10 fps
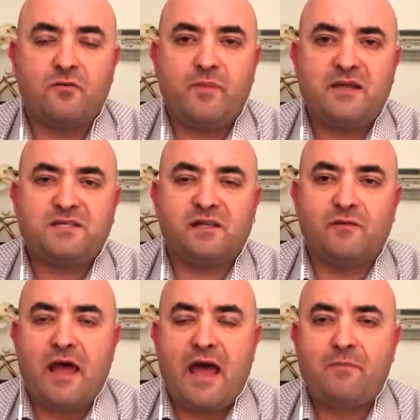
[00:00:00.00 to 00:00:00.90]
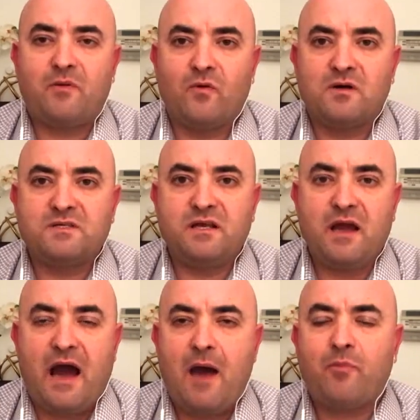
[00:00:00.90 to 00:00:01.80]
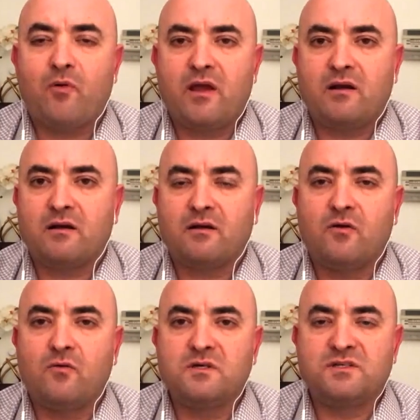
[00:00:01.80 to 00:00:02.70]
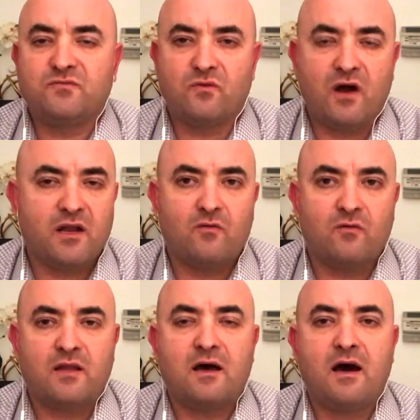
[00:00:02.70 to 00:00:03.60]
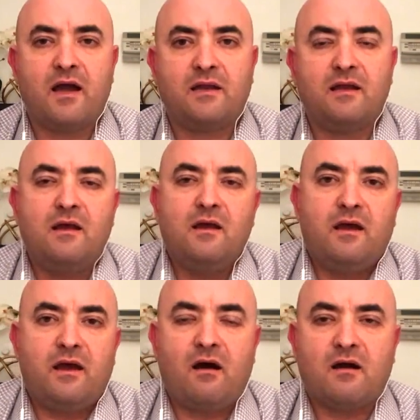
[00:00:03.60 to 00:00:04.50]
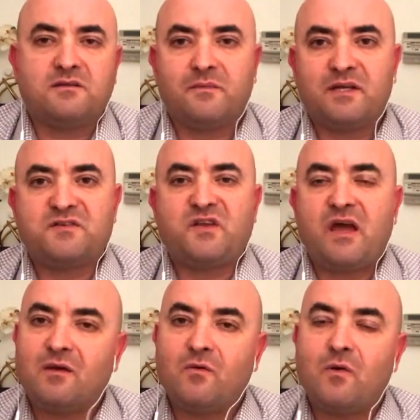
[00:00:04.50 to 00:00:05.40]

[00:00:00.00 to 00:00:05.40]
basically, what happened was the operator who was running Uran 9 had a hard time understanding what